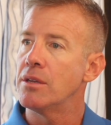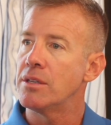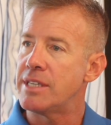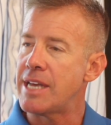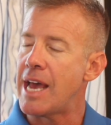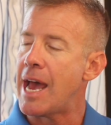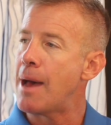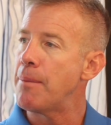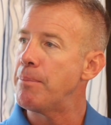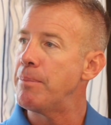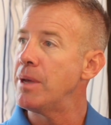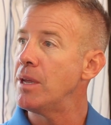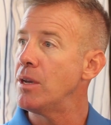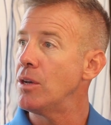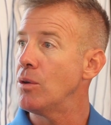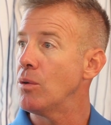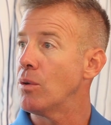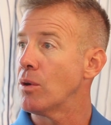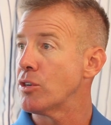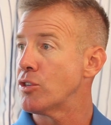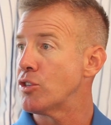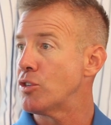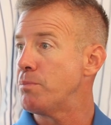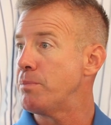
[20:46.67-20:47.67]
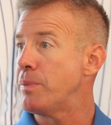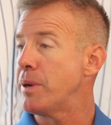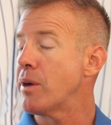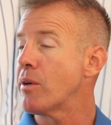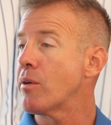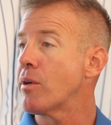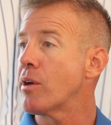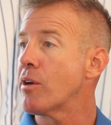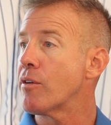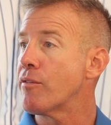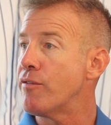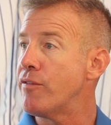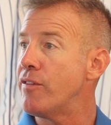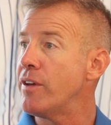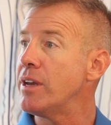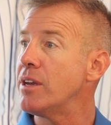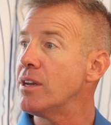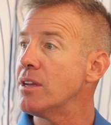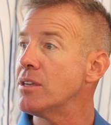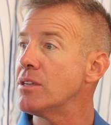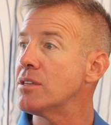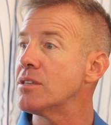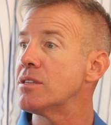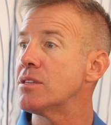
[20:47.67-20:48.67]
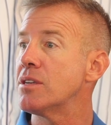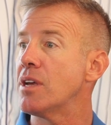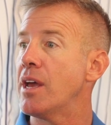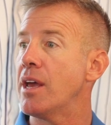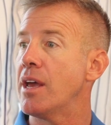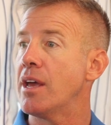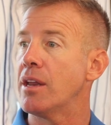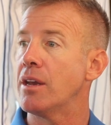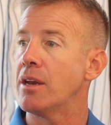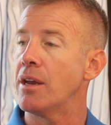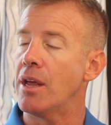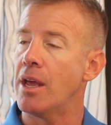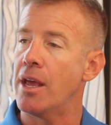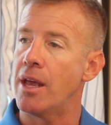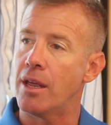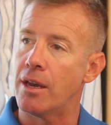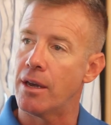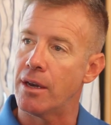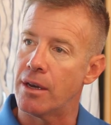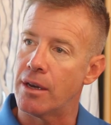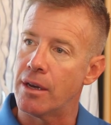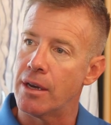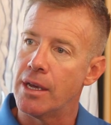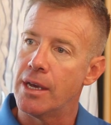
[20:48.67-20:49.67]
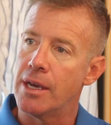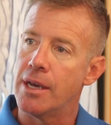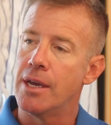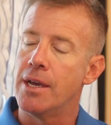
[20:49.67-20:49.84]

tap into our superior fitness and